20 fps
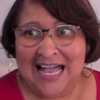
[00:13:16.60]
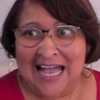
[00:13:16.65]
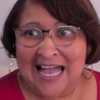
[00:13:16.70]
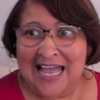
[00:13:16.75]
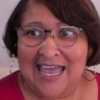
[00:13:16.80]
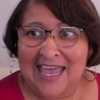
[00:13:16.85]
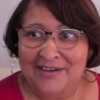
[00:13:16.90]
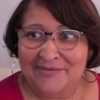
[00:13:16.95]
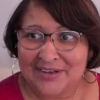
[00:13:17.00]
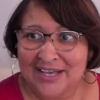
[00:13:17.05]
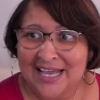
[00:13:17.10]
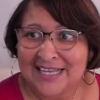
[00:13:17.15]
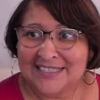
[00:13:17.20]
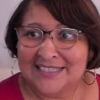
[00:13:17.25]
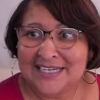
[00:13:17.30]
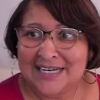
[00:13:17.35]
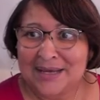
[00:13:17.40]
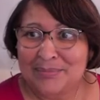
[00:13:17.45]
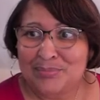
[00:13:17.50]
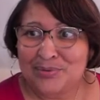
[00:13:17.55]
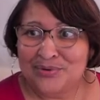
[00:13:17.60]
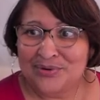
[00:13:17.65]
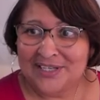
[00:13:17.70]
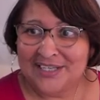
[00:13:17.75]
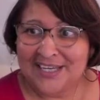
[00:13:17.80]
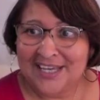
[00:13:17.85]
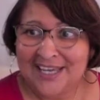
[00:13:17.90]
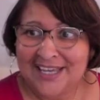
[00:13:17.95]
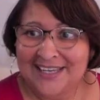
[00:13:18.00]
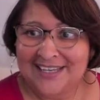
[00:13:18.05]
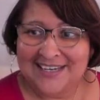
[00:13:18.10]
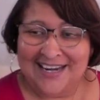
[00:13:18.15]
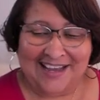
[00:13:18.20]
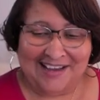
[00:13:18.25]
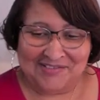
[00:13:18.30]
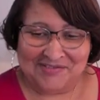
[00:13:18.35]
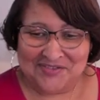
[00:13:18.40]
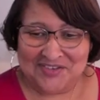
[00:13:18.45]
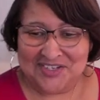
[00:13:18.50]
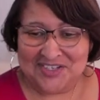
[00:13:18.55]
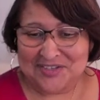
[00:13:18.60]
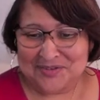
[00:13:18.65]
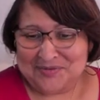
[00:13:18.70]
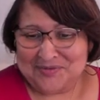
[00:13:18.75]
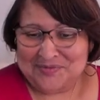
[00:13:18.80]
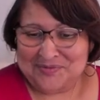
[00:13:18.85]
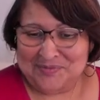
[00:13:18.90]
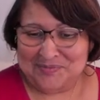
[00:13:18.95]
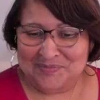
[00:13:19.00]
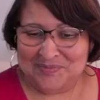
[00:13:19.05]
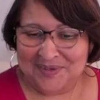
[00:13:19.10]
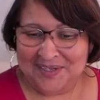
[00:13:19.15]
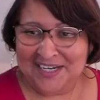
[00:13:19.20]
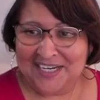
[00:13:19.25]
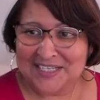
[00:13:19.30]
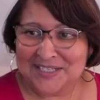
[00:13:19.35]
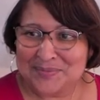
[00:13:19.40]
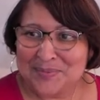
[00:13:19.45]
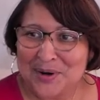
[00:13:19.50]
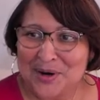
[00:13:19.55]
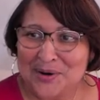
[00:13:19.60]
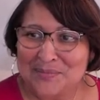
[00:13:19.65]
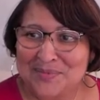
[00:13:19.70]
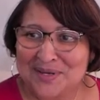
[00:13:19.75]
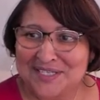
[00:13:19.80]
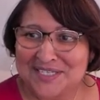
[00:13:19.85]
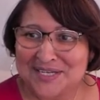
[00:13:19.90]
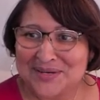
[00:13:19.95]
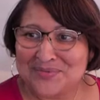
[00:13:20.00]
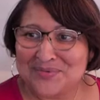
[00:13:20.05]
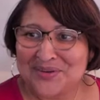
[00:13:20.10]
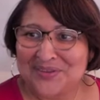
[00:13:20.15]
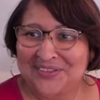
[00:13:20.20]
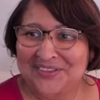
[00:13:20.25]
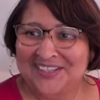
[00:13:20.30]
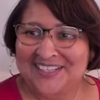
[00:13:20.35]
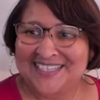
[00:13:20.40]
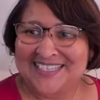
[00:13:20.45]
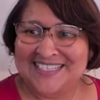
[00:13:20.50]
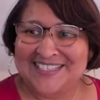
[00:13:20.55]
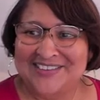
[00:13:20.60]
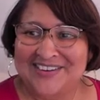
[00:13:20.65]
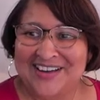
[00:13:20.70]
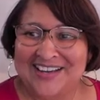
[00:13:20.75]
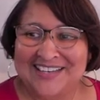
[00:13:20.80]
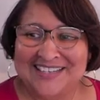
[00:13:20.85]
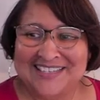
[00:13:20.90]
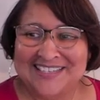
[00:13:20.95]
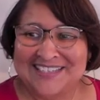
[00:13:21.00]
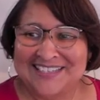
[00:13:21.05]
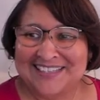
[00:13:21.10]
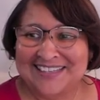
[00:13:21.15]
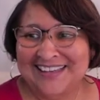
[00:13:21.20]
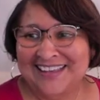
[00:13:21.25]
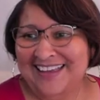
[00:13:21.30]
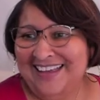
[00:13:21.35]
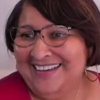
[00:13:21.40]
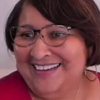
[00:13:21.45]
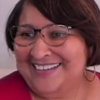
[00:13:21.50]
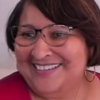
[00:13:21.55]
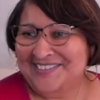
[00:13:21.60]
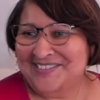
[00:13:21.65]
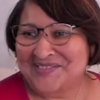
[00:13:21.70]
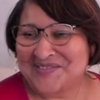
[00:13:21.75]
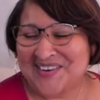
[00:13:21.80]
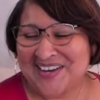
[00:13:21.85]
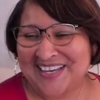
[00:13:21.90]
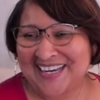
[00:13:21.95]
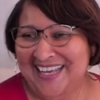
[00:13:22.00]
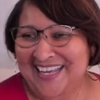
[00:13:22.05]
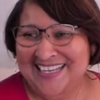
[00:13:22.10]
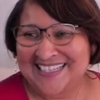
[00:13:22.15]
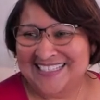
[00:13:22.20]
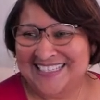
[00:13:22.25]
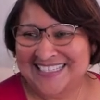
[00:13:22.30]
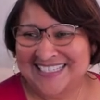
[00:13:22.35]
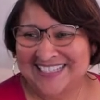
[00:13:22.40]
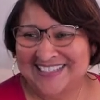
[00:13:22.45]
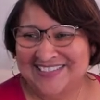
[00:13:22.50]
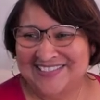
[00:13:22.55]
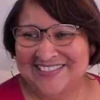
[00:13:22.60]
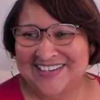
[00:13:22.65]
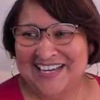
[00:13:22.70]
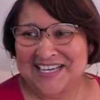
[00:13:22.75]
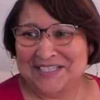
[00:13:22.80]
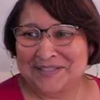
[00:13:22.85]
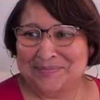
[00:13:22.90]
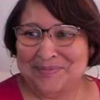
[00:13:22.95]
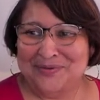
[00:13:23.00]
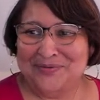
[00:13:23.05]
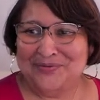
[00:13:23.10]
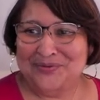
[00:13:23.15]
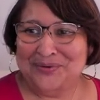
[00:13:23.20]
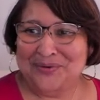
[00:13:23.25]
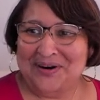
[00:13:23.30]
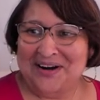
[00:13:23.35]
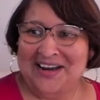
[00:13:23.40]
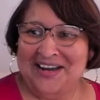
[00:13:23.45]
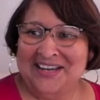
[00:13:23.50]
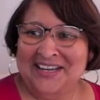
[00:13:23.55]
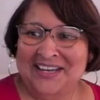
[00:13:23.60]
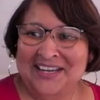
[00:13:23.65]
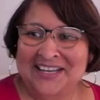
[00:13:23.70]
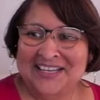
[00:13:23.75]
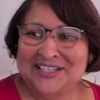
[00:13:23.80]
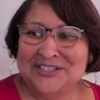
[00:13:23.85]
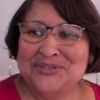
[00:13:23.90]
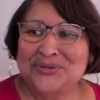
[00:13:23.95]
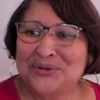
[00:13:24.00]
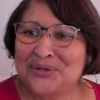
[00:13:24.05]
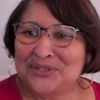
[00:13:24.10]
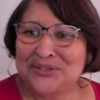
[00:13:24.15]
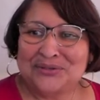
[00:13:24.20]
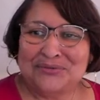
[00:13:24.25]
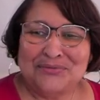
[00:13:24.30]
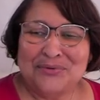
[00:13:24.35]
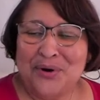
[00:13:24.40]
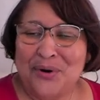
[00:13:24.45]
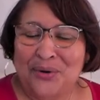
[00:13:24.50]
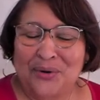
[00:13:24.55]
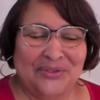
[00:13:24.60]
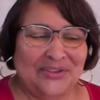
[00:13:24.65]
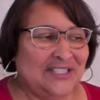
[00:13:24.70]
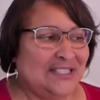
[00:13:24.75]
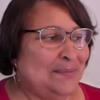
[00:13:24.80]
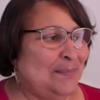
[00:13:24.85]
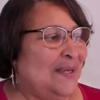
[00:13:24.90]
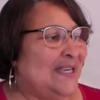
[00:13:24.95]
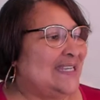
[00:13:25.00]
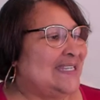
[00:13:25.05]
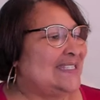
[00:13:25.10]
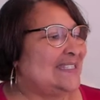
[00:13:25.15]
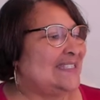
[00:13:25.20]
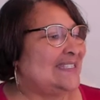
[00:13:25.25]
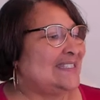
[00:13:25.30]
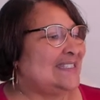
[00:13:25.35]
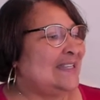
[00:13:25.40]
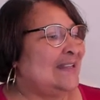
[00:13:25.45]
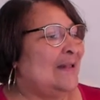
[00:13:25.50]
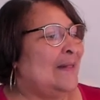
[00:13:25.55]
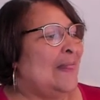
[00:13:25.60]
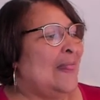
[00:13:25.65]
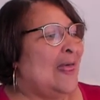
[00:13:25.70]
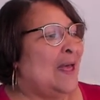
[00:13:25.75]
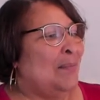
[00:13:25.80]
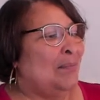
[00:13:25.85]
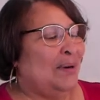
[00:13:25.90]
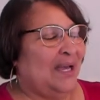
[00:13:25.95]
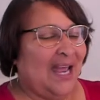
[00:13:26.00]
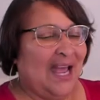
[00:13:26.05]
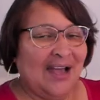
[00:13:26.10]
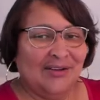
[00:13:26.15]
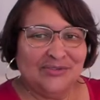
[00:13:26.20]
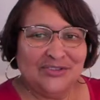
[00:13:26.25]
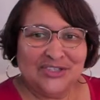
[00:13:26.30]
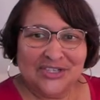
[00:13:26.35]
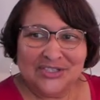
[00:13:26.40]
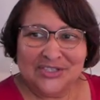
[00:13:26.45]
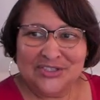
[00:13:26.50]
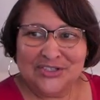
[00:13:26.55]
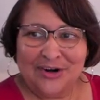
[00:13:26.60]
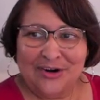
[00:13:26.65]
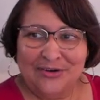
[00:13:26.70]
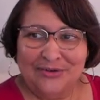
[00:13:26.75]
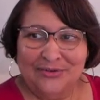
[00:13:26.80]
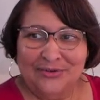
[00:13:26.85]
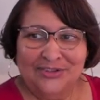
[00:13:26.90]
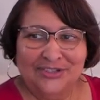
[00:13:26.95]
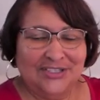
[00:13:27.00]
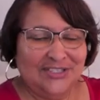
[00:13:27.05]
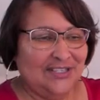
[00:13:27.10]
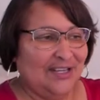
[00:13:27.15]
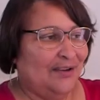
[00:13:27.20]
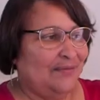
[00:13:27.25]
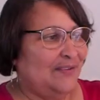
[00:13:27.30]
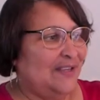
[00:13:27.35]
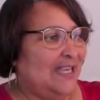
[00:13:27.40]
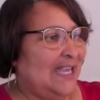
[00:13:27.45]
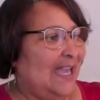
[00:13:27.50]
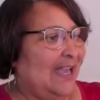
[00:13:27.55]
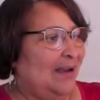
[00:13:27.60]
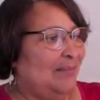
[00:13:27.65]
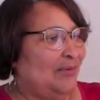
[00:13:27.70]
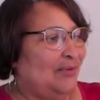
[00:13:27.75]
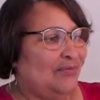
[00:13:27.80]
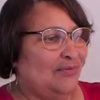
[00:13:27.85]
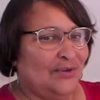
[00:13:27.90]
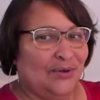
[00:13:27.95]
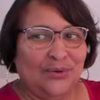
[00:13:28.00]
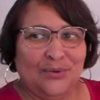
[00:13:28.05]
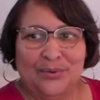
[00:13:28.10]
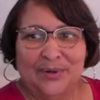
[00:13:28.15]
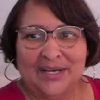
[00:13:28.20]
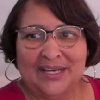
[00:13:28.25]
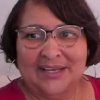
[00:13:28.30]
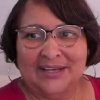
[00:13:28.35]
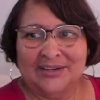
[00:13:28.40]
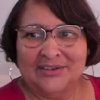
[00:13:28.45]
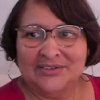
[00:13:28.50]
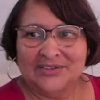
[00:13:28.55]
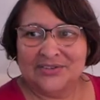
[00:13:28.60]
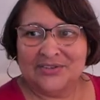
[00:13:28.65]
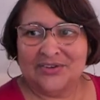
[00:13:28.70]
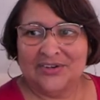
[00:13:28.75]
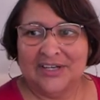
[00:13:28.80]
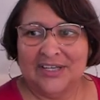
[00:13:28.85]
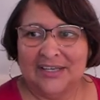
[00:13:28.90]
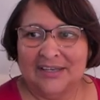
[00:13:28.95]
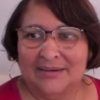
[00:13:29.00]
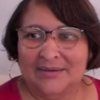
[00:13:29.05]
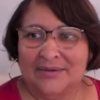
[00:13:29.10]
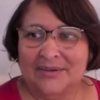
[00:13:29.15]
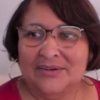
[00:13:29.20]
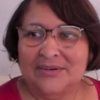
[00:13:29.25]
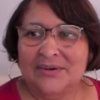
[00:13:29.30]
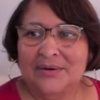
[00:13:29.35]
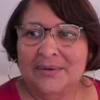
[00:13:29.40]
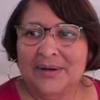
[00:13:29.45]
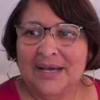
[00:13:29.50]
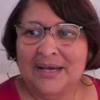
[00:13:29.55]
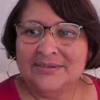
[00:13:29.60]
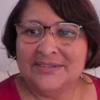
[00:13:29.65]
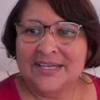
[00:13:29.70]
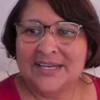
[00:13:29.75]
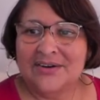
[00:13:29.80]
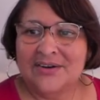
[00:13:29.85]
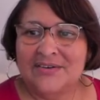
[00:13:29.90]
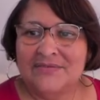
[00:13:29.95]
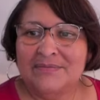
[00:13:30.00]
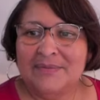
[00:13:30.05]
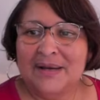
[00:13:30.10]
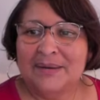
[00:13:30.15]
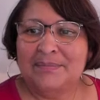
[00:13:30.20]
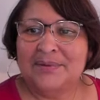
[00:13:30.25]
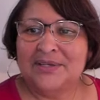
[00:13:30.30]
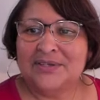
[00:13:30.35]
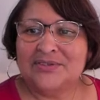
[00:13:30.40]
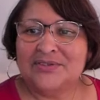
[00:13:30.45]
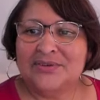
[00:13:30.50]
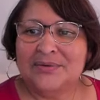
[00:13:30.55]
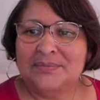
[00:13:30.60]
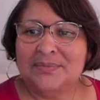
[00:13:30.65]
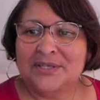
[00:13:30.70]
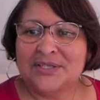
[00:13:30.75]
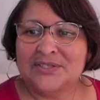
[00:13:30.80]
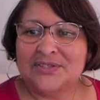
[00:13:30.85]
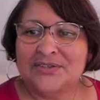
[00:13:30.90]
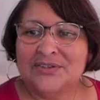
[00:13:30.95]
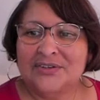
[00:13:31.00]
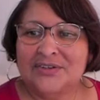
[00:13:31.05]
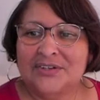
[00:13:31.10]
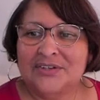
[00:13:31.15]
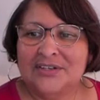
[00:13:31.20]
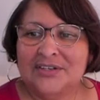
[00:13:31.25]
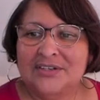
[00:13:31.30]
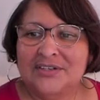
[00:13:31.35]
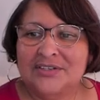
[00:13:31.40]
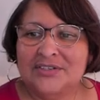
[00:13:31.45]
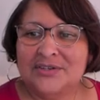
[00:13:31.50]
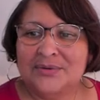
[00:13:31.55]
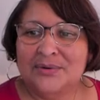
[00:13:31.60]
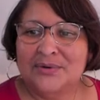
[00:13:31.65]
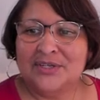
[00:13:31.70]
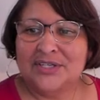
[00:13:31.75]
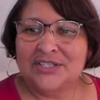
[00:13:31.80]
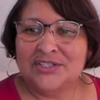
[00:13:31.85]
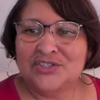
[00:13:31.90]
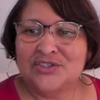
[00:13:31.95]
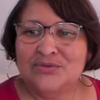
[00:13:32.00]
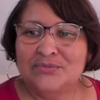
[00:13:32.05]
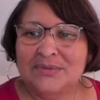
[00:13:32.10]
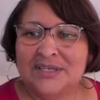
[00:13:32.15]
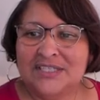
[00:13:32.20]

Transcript: I haven't got to that point yet. I've just been experimenting with it. And so I just, I couldn't wait. I had to tell you guys before I took it through all its paces. But I'll just turn on the selfie camera real quick. And you're just going to, you know what? I'll take off my picture in picture so you won't get too